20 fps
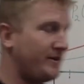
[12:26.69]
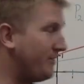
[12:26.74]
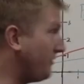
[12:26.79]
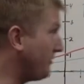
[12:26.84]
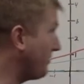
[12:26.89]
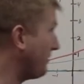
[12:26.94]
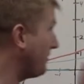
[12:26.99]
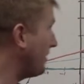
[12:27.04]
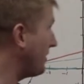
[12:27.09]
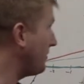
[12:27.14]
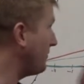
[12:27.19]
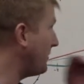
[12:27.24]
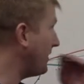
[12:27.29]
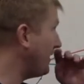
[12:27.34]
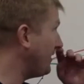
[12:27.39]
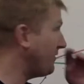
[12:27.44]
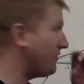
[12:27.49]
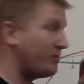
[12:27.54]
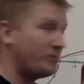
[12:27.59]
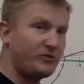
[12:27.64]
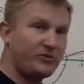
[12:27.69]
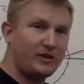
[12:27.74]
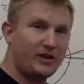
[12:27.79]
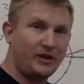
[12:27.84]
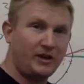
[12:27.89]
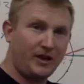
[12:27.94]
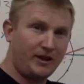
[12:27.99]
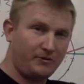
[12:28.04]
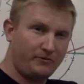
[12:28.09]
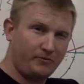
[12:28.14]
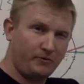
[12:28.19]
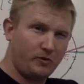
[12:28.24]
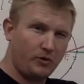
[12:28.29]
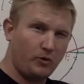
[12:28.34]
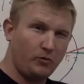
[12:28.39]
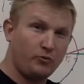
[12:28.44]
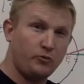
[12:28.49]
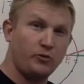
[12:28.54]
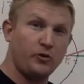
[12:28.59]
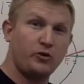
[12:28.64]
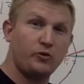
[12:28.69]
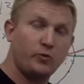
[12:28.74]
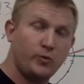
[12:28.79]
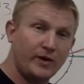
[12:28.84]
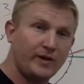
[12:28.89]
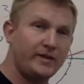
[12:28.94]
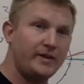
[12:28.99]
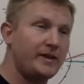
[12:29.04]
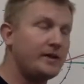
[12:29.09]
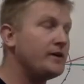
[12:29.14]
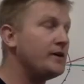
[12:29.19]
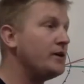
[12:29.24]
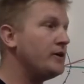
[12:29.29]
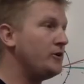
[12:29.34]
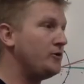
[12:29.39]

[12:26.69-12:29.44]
There's a lot of writing, so I'm just going to kind of go through it quickly.